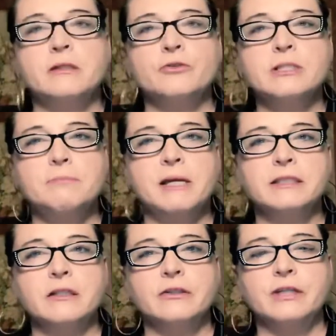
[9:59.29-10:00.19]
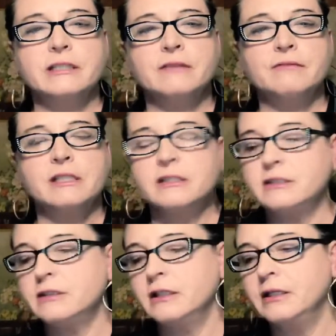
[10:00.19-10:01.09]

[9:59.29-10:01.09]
just based on their activities.